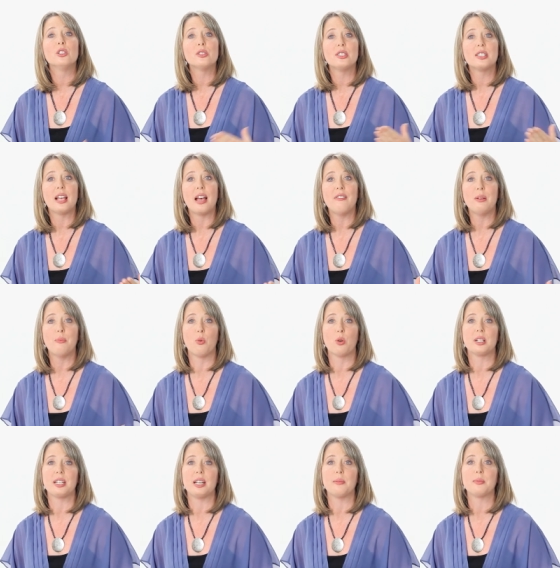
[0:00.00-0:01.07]
learn seven
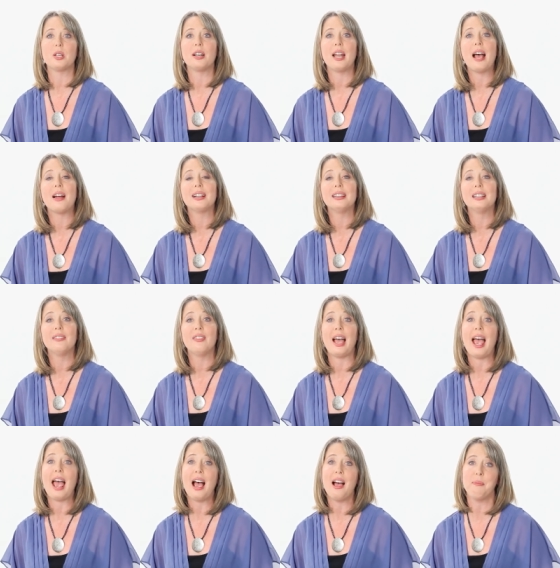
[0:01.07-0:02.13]
more tips on how to live a
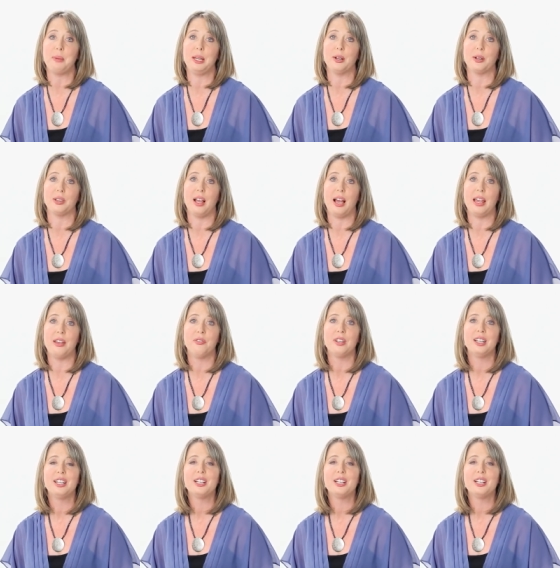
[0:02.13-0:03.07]
happier life,